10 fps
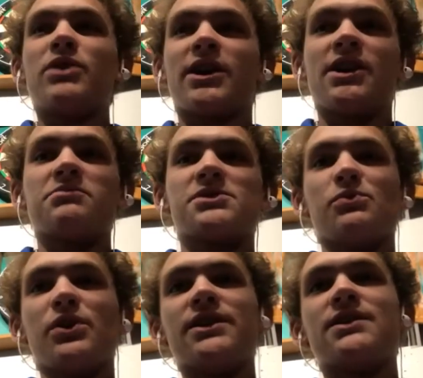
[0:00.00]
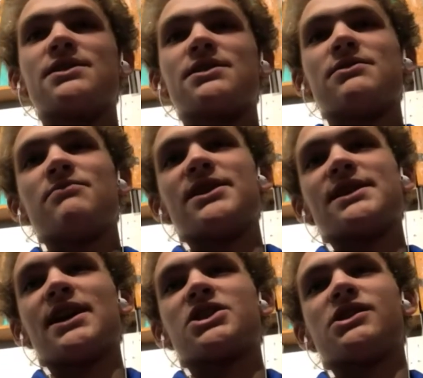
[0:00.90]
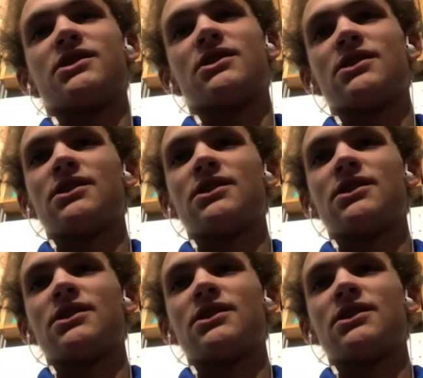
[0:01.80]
picking up some wins in my section.